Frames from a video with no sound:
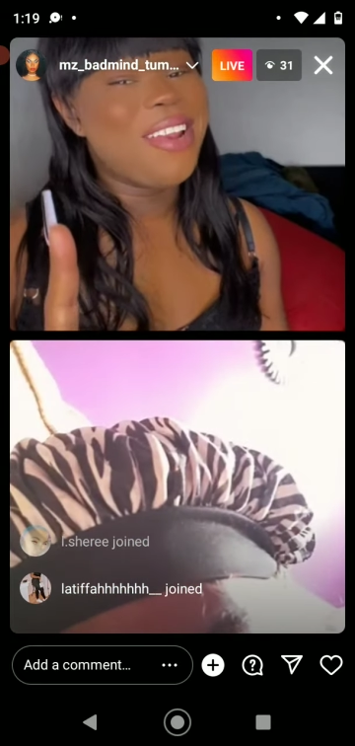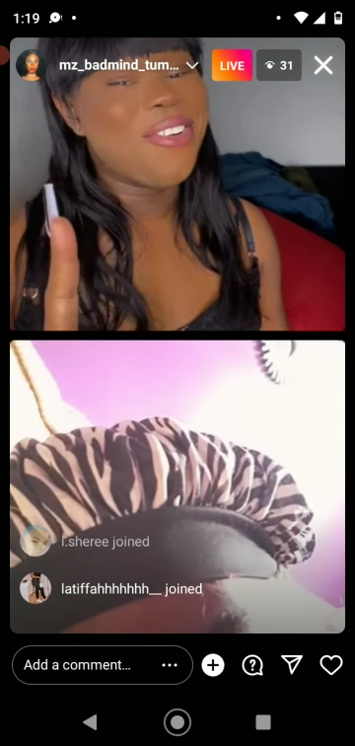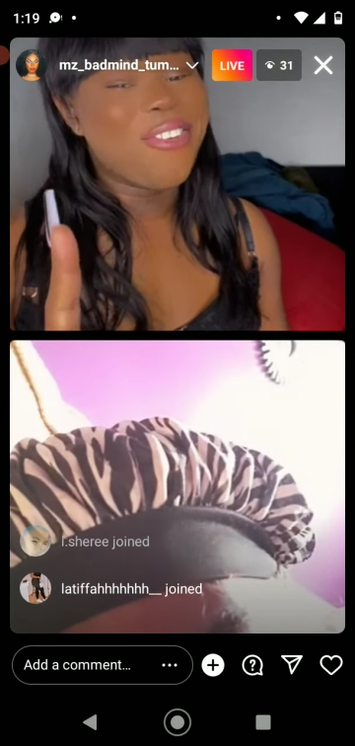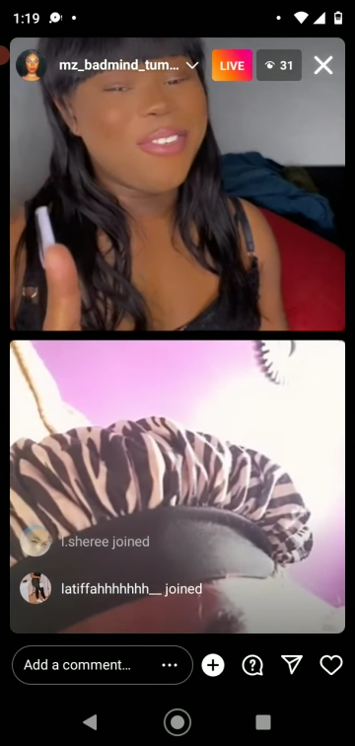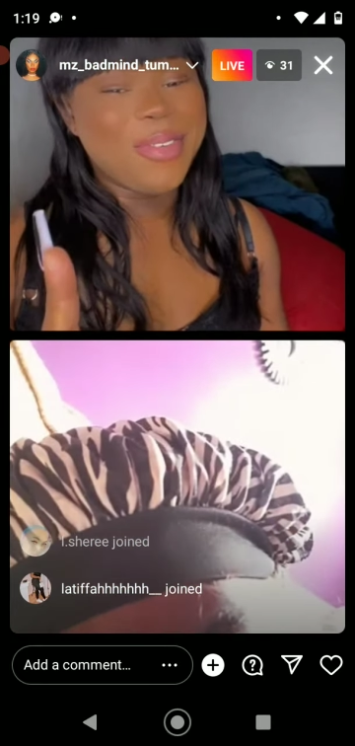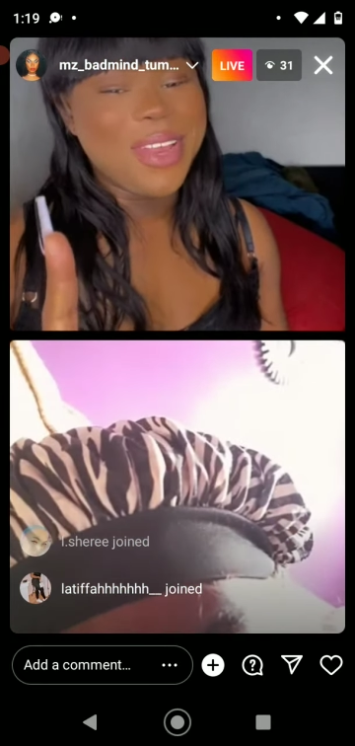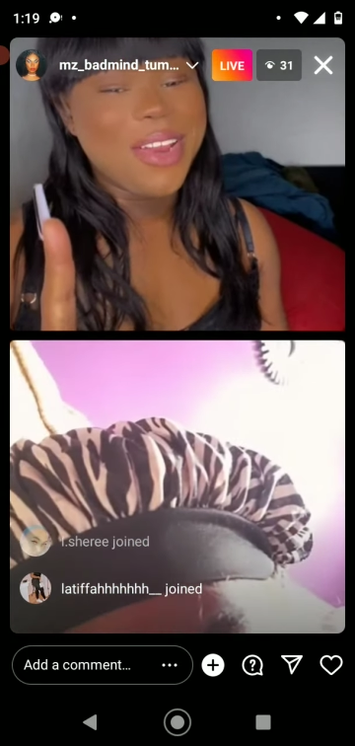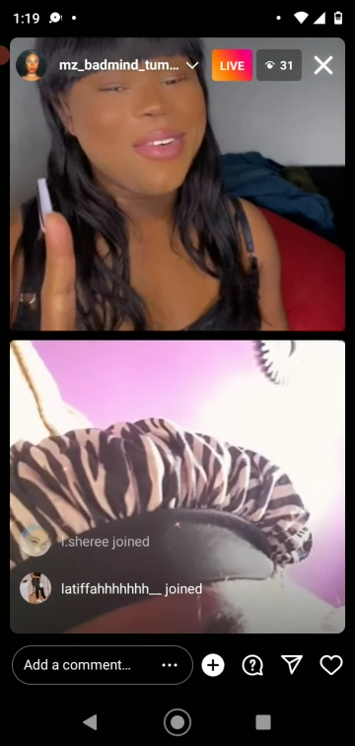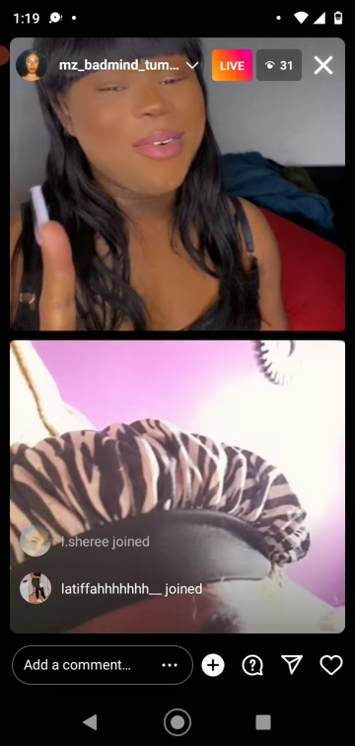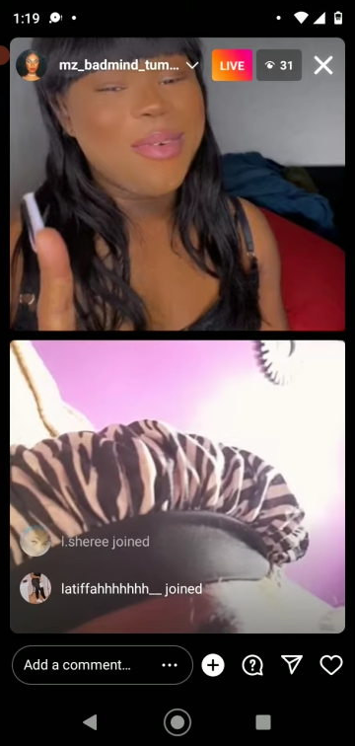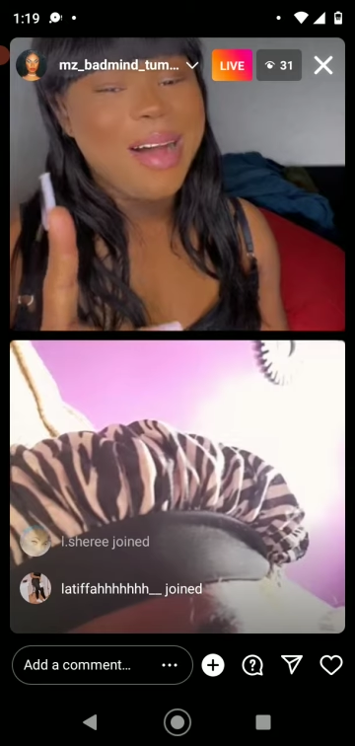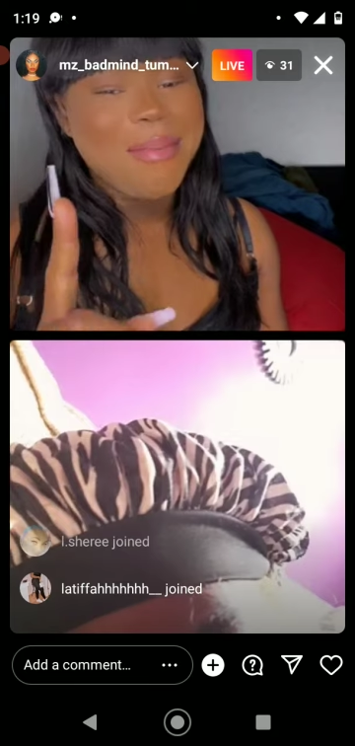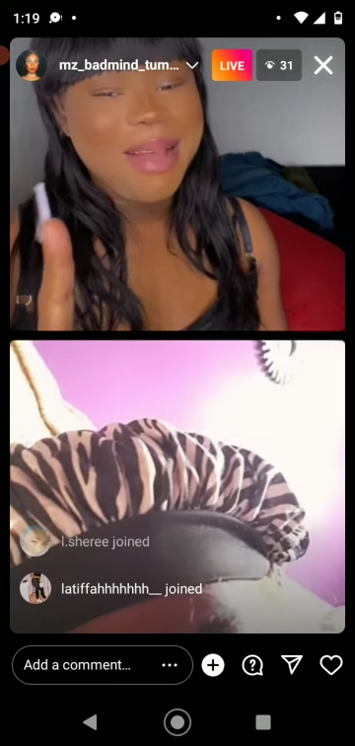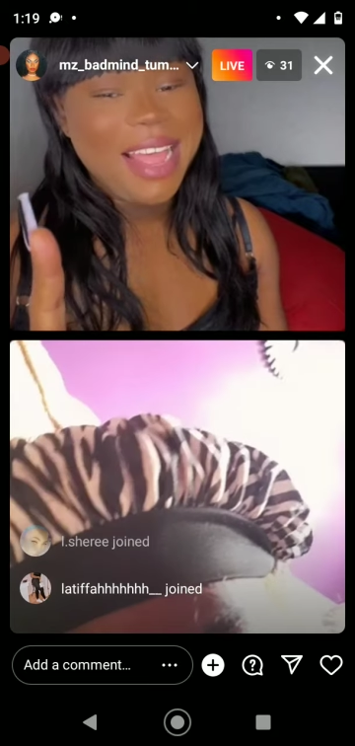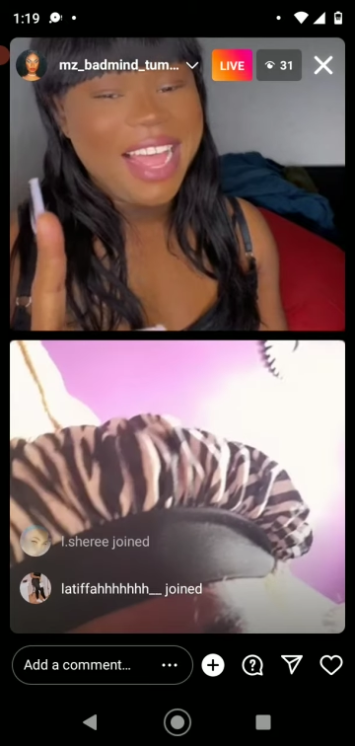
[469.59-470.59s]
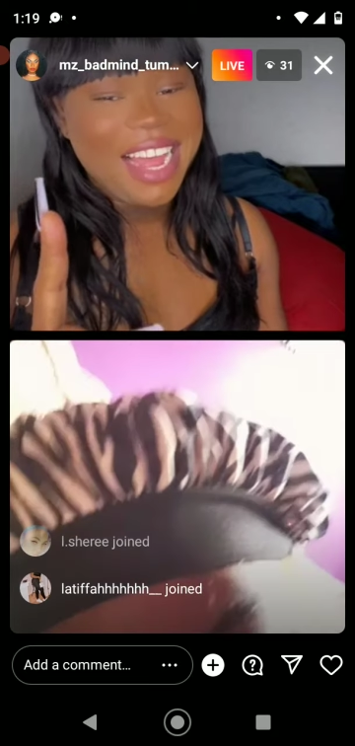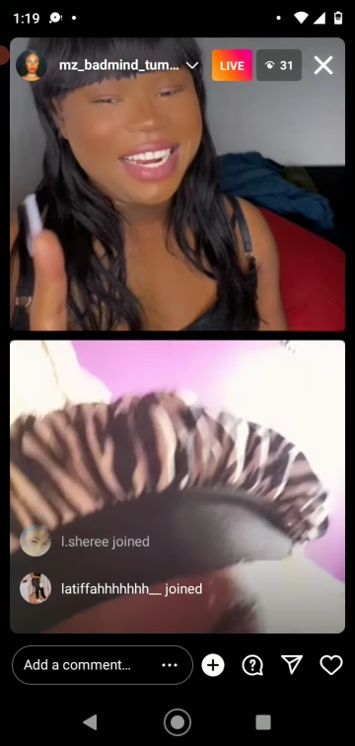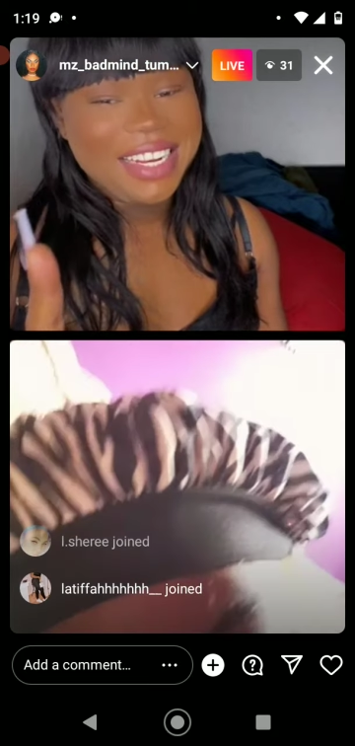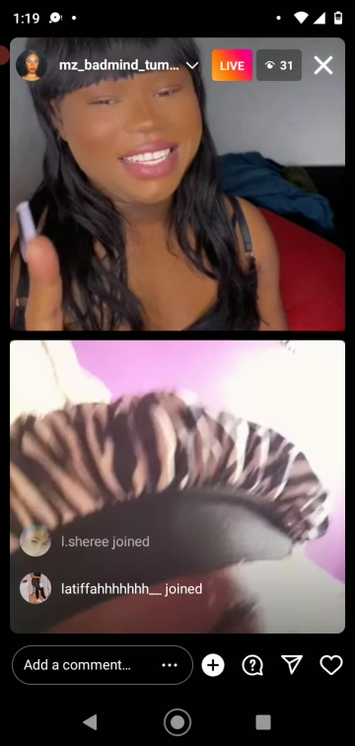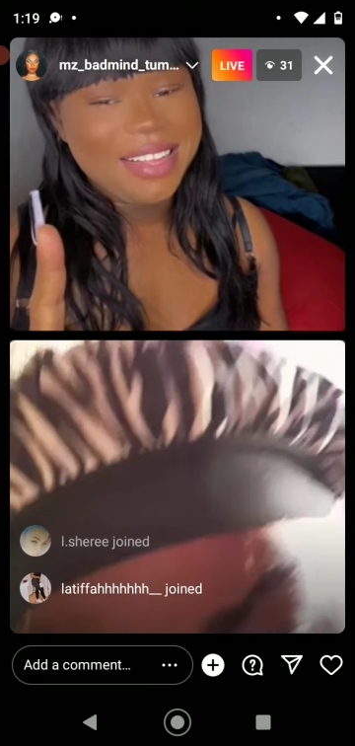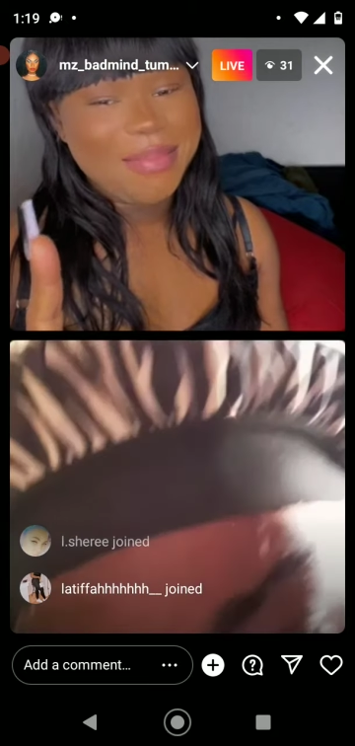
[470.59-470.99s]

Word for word: the, you know what my auntie.